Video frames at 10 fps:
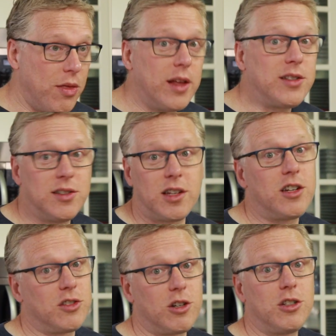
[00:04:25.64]
This is
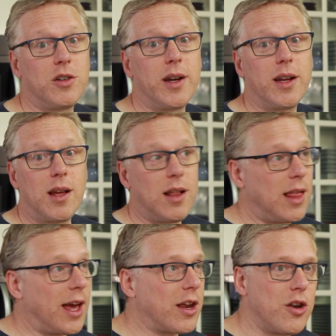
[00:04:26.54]
a dessert drink,
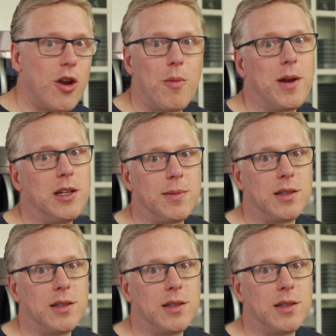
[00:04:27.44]
like nobody's